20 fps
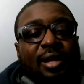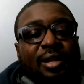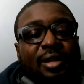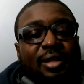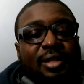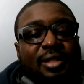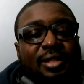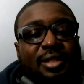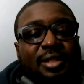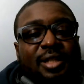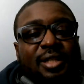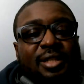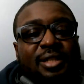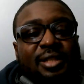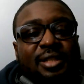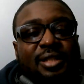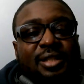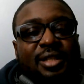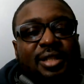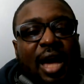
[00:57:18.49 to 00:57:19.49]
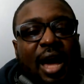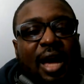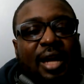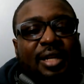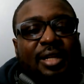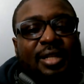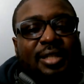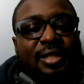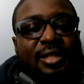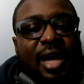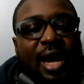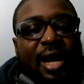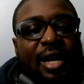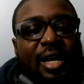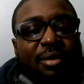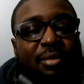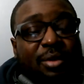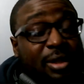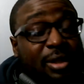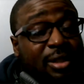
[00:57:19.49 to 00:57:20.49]
this season's gotten
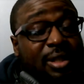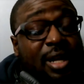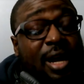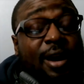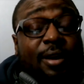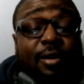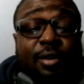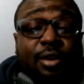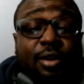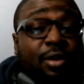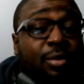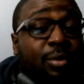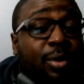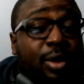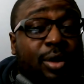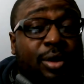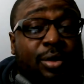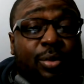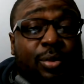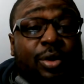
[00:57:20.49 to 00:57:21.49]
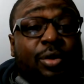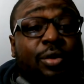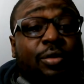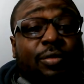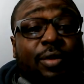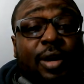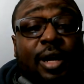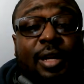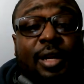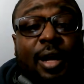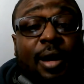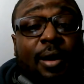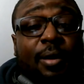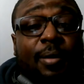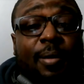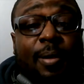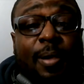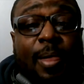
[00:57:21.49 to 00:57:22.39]
exciting because now, we're gonna find out.